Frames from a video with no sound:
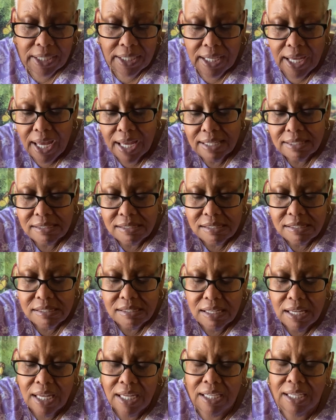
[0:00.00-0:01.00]
gets
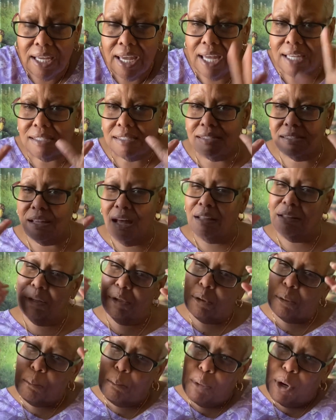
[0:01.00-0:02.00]
a
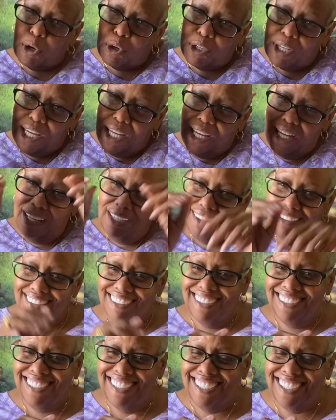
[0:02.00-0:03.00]
little murky,
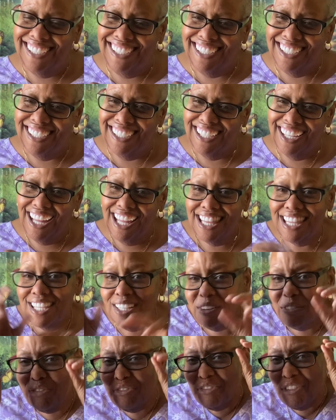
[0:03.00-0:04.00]
a
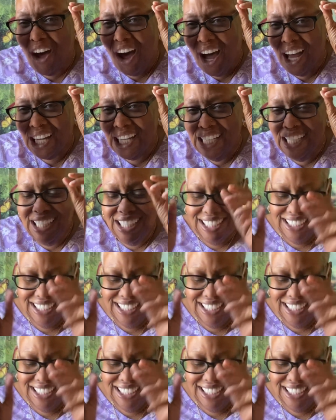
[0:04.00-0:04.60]
little foggy.